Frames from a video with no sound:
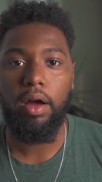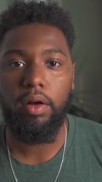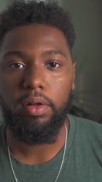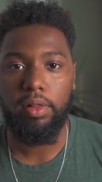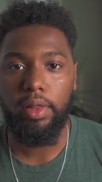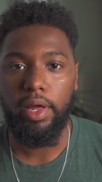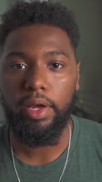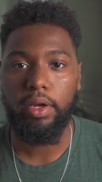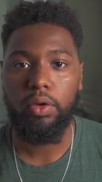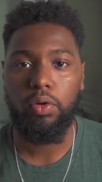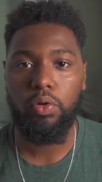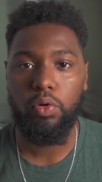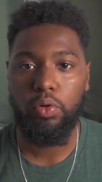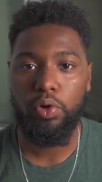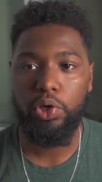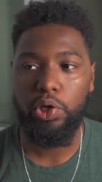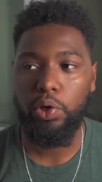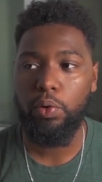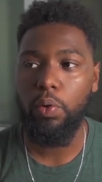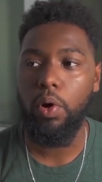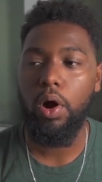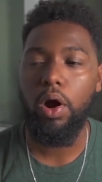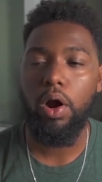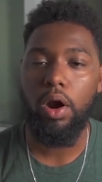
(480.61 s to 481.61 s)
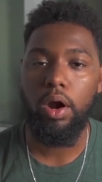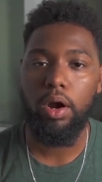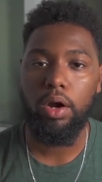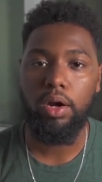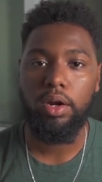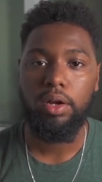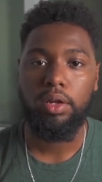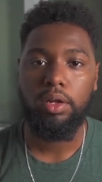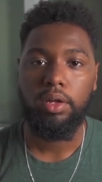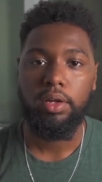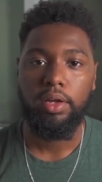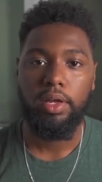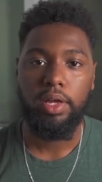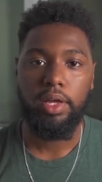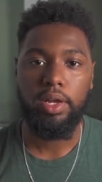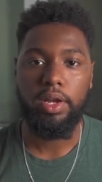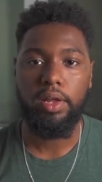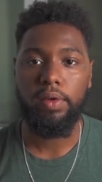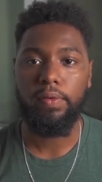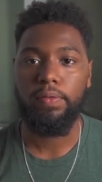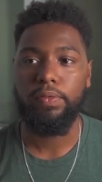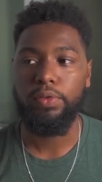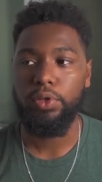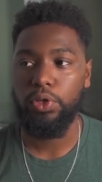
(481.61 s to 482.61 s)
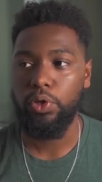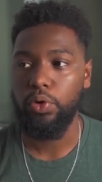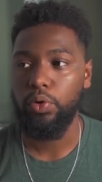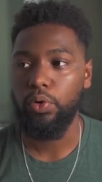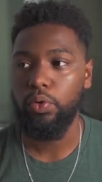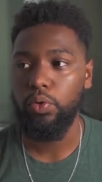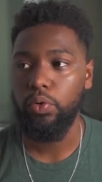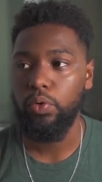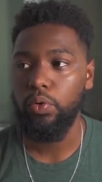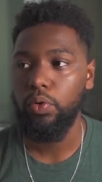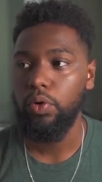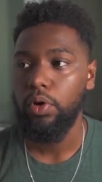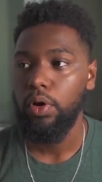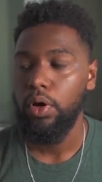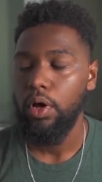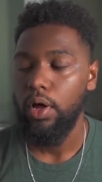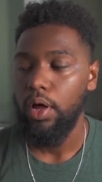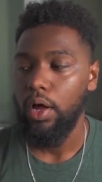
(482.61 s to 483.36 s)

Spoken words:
out like who you are and if you